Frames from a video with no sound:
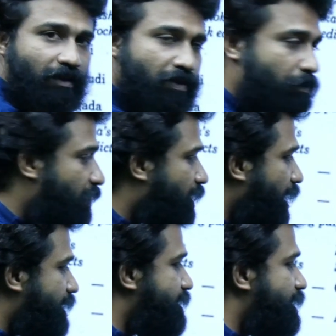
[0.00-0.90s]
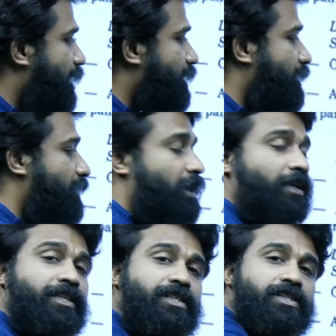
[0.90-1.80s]
from our NCERT.
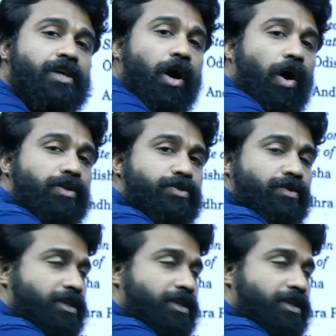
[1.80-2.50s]
This is also,